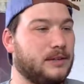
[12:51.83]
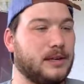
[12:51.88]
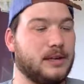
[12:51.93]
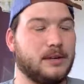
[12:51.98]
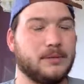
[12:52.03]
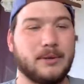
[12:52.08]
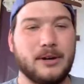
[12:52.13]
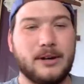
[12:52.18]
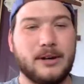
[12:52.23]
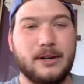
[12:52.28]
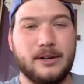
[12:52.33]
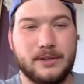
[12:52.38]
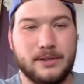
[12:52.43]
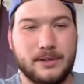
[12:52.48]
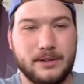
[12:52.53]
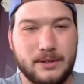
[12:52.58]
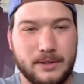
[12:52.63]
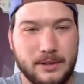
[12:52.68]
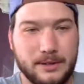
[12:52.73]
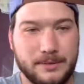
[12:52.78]
anywhere else,
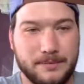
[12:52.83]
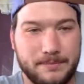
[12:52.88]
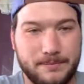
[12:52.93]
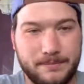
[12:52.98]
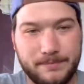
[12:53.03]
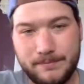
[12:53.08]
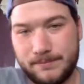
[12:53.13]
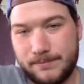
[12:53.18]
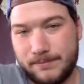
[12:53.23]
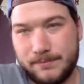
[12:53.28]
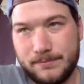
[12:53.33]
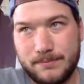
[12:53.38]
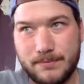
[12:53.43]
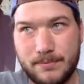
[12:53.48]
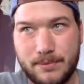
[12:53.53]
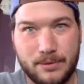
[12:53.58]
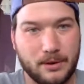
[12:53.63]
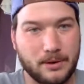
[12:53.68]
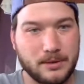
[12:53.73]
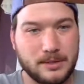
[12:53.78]
and they're
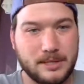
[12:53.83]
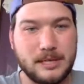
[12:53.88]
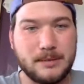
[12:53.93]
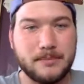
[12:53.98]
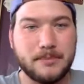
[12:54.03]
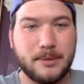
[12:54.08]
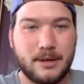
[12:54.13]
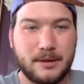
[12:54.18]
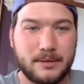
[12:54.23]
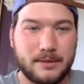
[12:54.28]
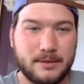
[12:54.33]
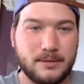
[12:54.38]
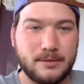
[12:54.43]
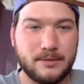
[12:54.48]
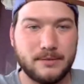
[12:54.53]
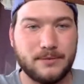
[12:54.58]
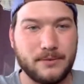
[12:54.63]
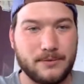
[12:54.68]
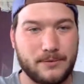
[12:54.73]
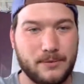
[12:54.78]
thirteen bucks
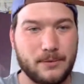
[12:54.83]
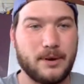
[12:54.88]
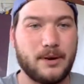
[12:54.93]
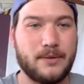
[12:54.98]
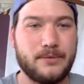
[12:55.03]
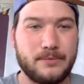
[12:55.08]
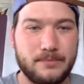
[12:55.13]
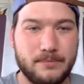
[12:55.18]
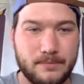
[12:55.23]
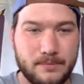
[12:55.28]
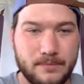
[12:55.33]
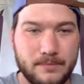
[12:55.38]
for yeah. four of them.